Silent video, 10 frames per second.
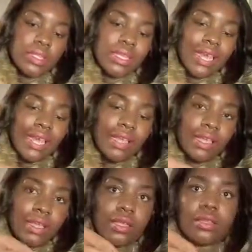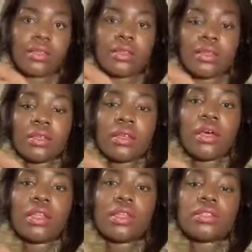like
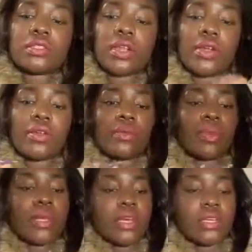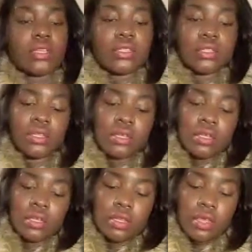a little skirt because
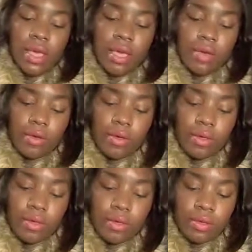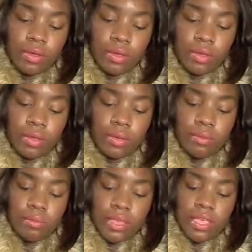look how
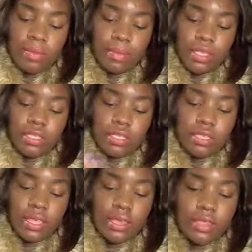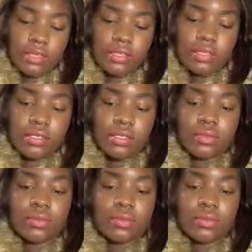pigmented that is